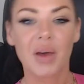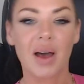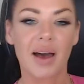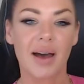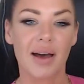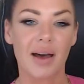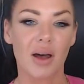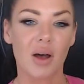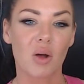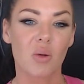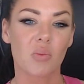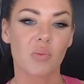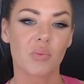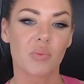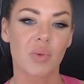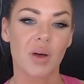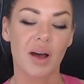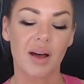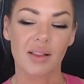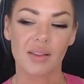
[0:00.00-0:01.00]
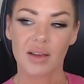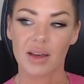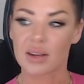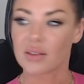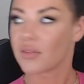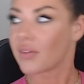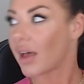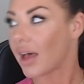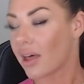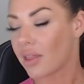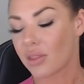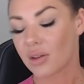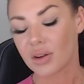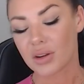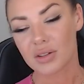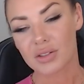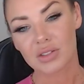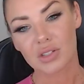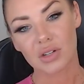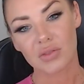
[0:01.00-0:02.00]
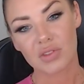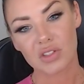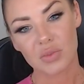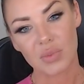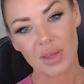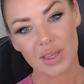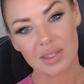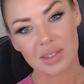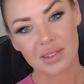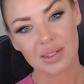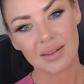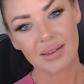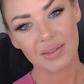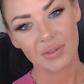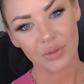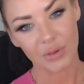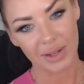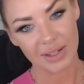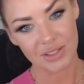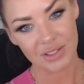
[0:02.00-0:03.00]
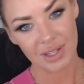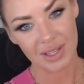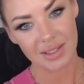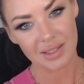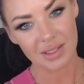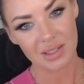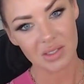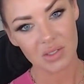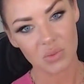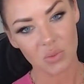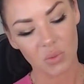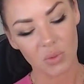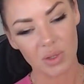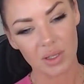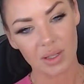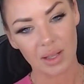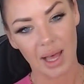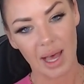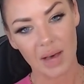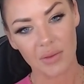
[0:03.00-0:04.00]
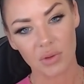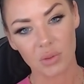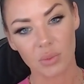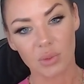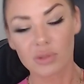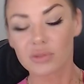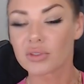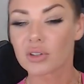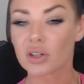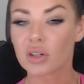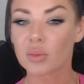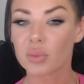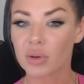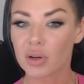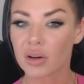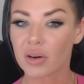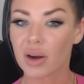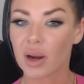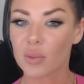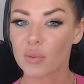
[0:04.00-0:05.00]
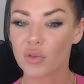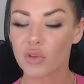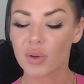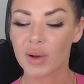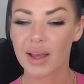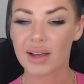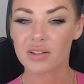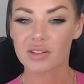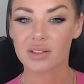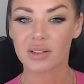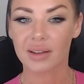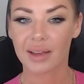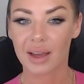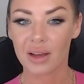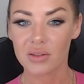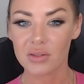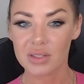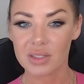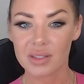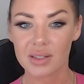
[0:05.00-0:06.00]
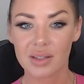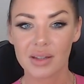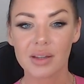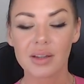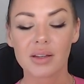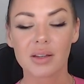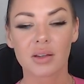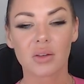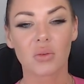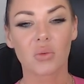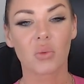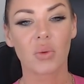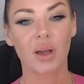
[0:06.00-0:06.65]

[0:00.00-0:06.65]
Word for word: Um, a lot of other service based franchises will have a referral program for national accounts, mm.